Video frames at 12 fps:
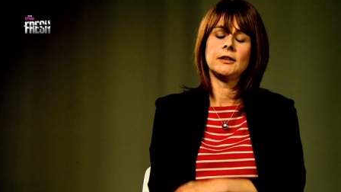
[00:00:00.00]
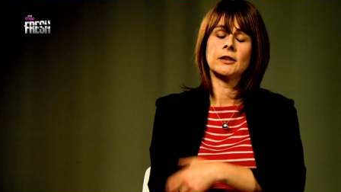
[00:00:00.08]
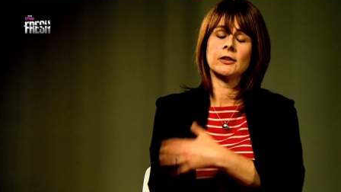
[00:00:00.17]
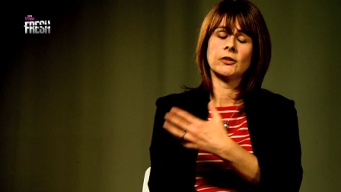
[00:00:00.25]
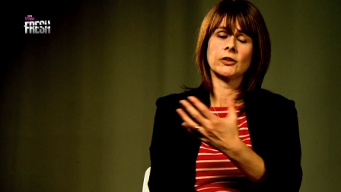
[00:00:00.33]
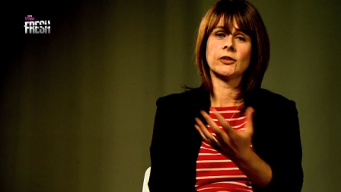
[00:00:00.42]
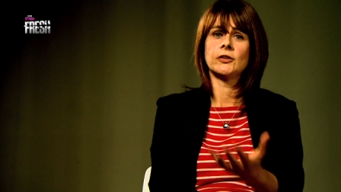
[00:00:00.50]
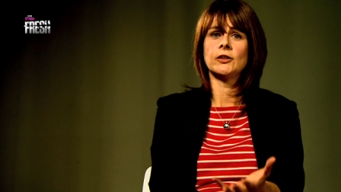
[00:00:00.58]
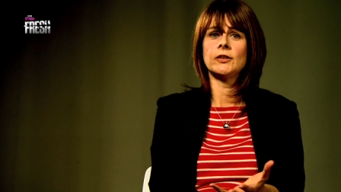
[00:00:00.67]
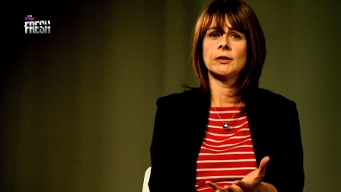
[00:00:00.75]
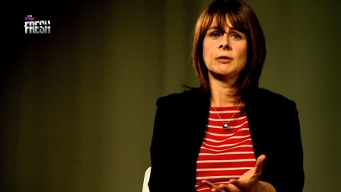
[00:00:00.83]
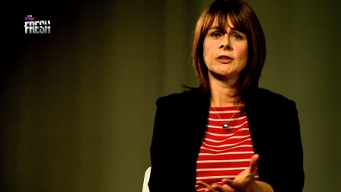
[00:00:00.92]
You can just
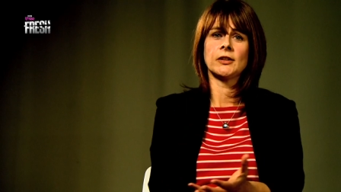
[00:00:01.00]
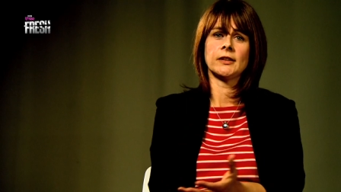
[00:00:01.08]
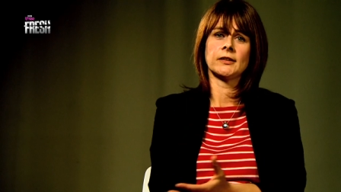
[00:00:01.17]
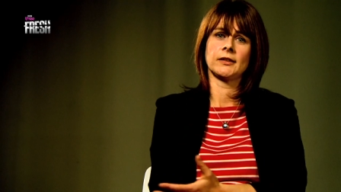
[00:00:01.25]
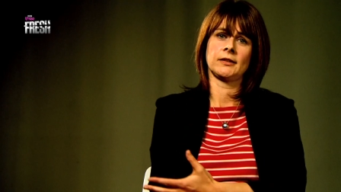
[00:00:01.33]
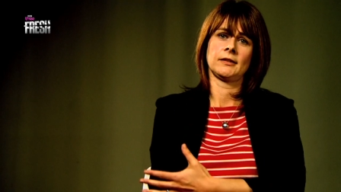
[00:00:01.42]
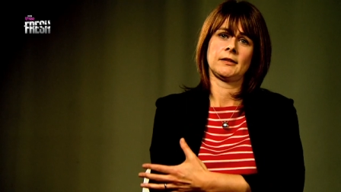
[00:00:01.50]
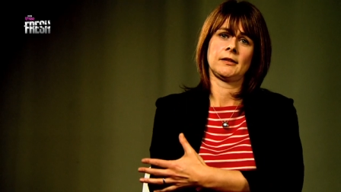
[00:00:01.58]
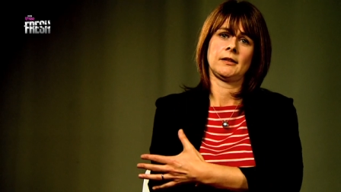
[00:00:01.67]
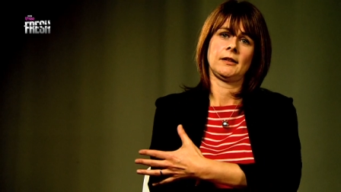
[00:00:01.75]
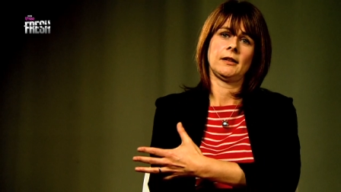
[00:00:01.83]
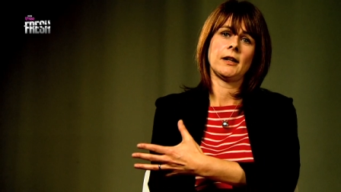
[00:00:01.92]
use images
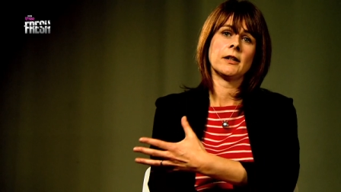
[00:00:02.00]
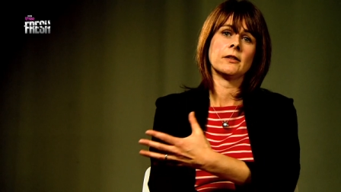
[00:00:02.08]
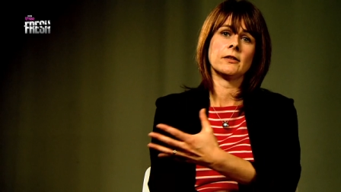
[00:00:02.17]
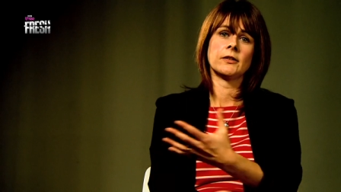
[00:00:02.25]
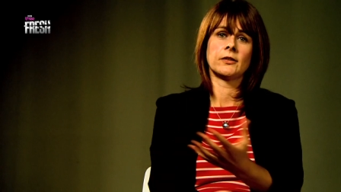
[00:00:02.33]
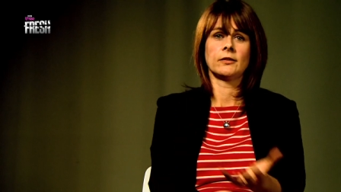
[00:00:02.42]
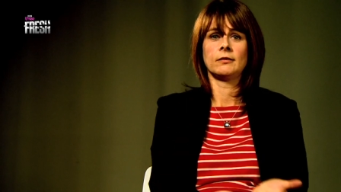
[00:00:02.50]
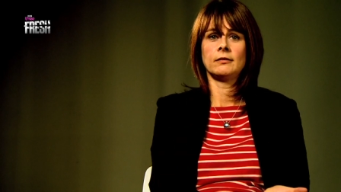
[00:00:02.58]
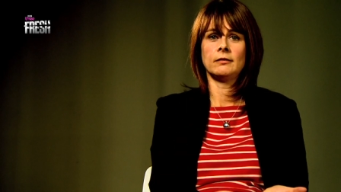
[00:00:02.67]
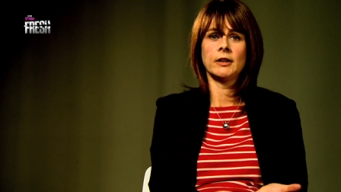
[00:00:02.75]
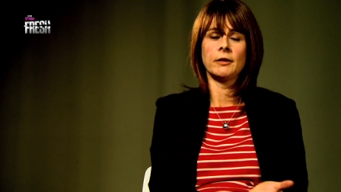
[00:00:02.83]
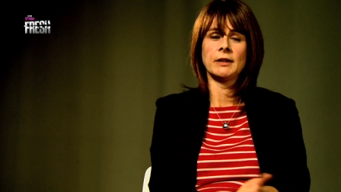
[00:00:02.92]
and
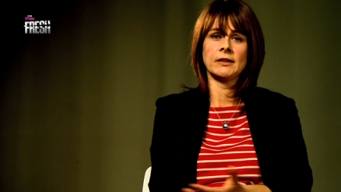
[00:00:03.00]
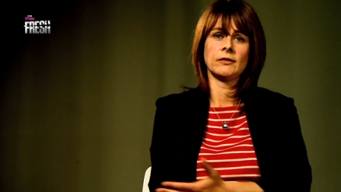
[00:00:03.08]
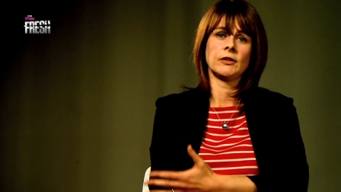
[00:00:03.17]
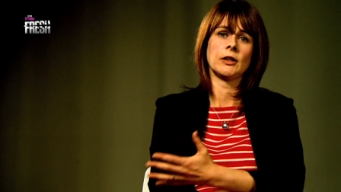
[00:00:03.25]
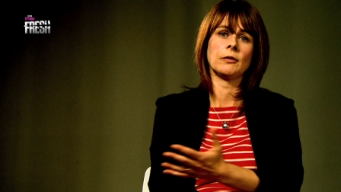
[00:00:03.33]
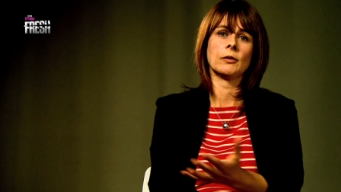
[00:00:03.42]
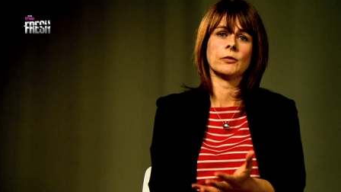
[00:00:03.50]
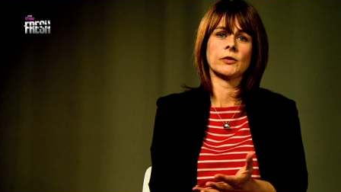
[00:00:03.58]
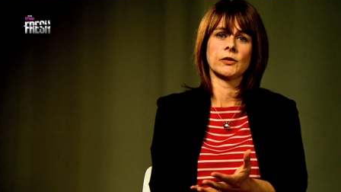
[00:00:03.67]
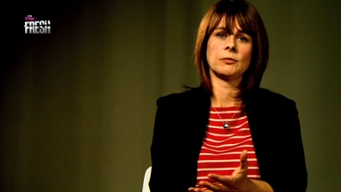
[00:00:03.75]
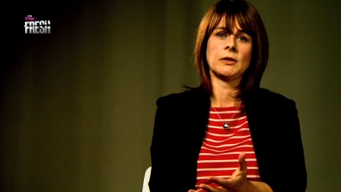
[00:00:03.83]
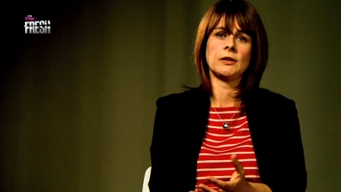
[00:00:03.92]
no interview or
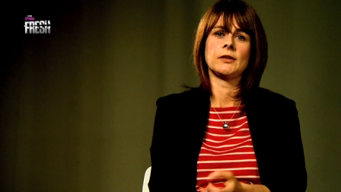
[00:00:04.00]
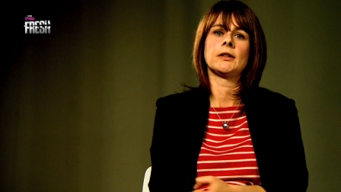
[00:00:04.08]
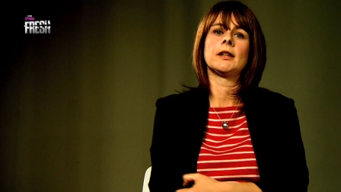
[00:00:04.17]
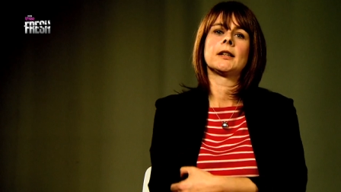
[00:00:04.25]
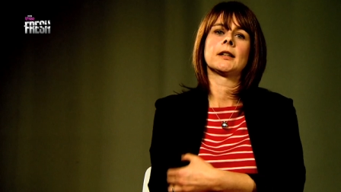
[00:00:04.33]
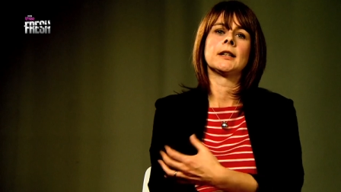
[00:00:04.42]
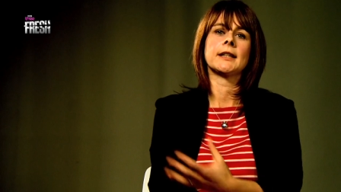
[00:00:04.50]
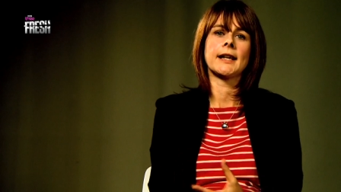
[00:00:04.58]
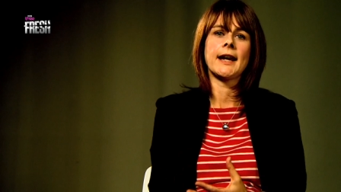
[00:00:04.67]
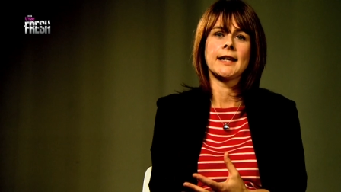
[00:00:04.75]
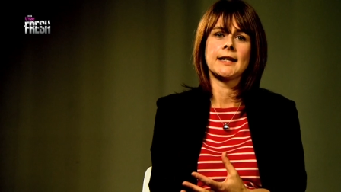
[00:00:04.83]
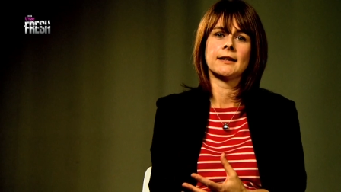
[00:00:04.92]
just music, and
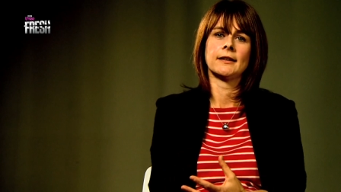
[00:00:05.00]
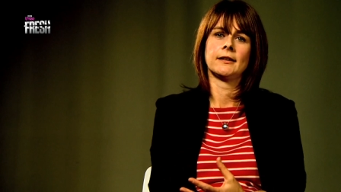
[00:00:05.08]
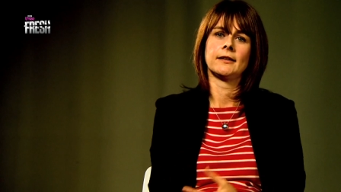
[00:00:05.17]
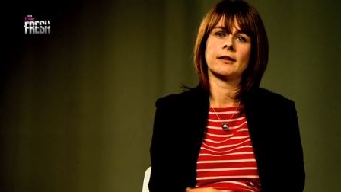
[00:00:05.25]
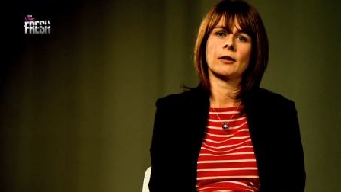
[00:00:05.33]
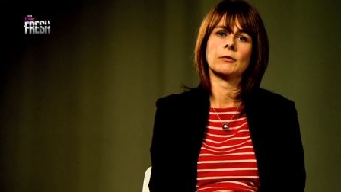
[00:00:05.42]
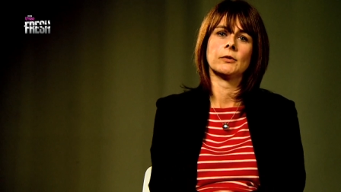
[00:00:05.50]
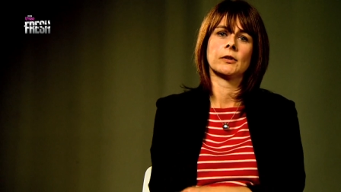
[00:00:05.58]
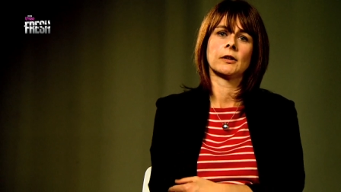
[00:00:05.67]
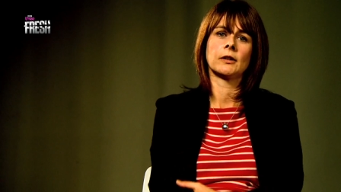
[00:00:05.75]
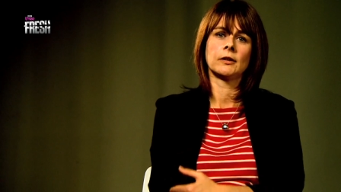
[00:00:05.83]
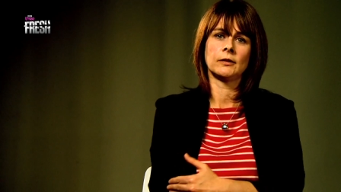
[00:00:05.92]
again, that will
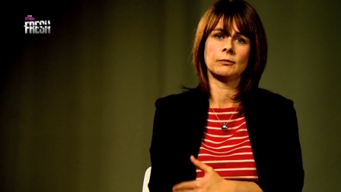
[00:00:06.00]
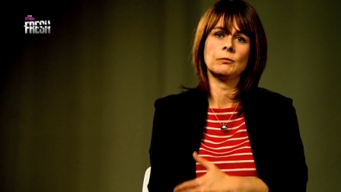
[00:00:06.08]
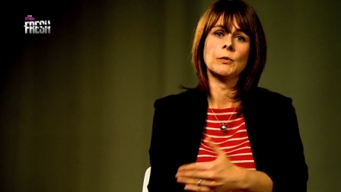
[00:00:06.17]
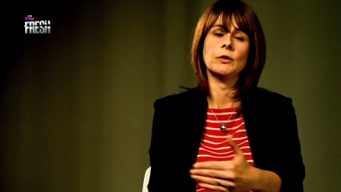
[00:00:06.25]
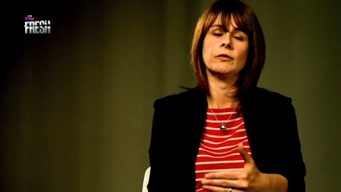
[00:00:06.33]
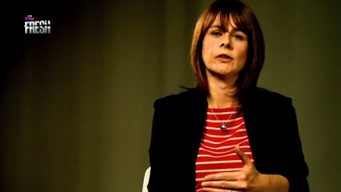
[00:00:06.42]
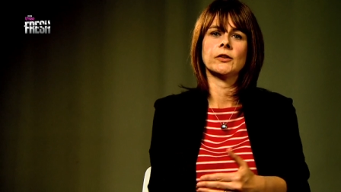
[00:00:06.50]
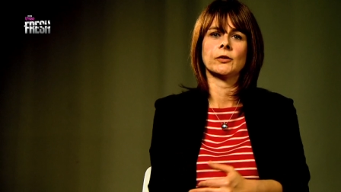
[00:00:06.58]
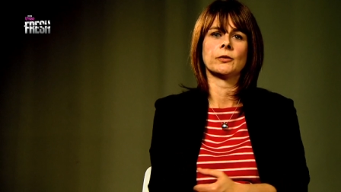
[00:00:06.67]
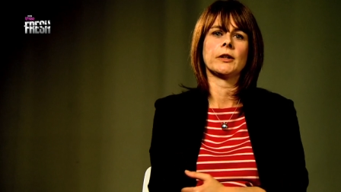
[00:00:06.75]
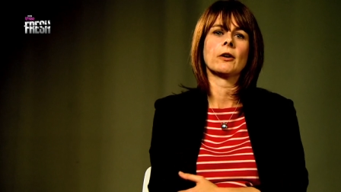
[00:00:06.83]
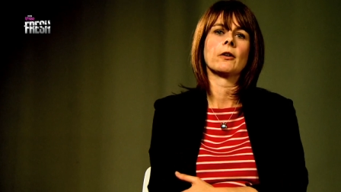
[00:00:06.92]
move the
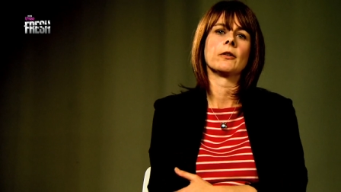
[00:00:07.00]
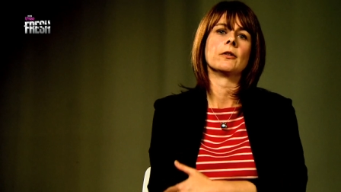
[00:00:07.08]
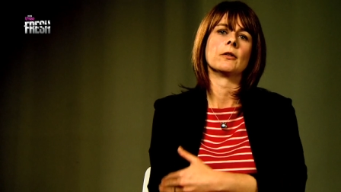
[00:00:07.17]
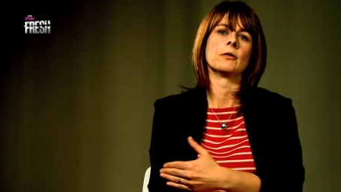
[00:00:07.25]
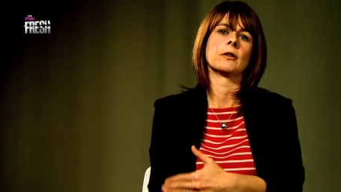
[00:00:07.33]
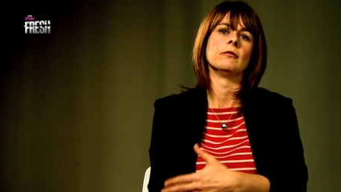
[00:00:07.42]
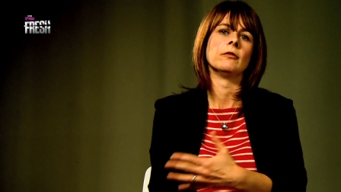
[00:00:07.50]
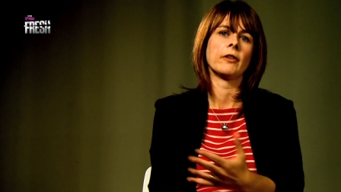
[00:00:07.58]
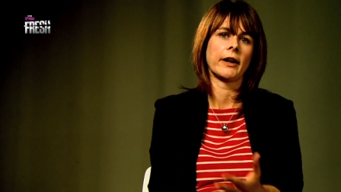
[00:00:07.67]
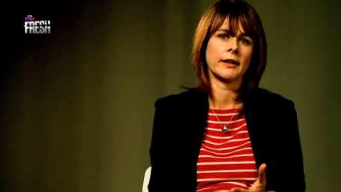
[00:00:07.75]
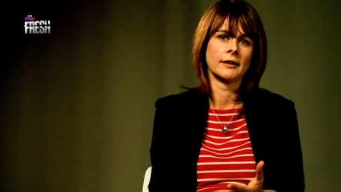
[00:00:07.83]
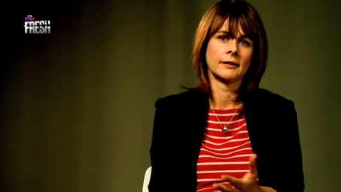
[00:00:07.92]
story on or
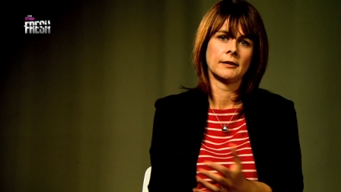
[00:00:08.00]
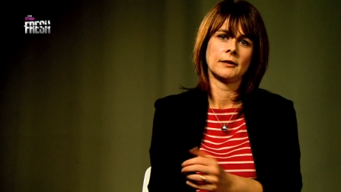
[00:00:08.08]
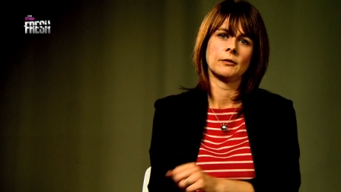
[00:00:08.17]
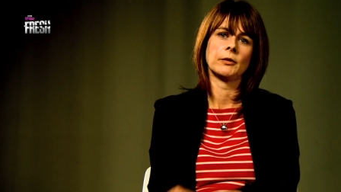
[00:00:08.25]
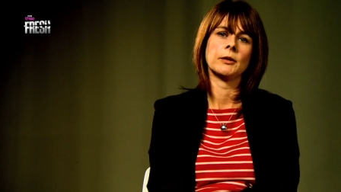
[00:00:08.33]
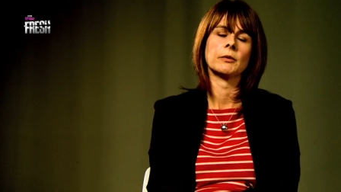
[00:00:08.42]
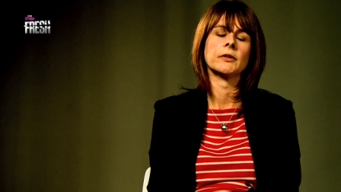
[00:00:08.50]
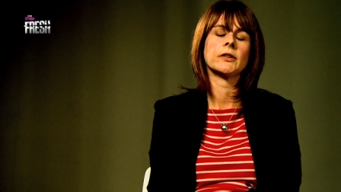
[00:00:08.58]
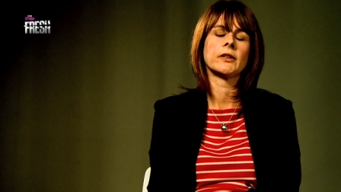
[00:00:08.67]
convey what you want to